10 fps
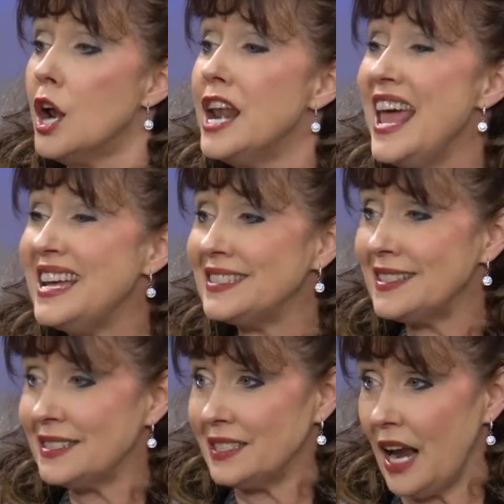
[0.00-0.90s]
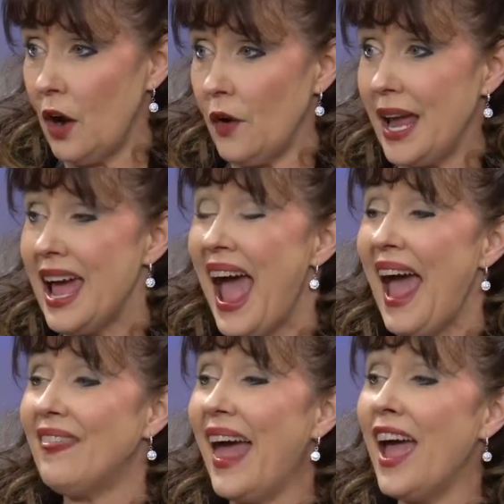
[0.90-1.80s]
necessary
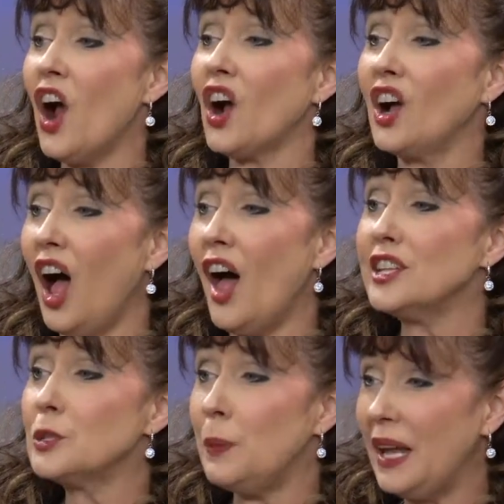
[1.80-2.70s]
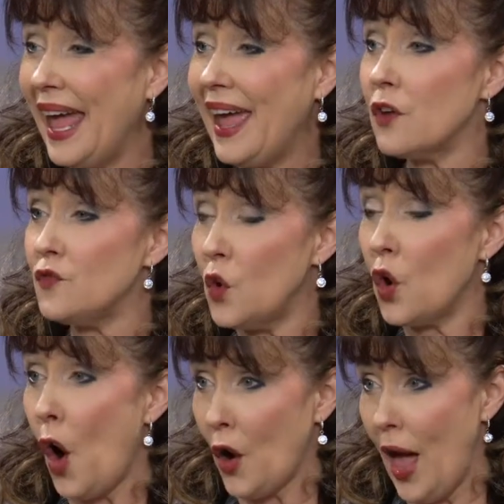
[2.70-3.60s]
and they are God's plan
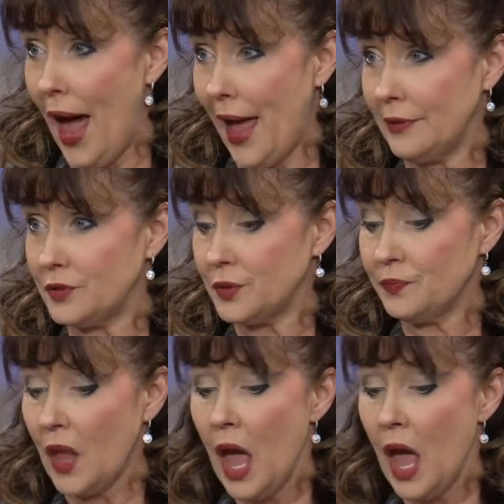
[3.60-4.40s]
for our lives.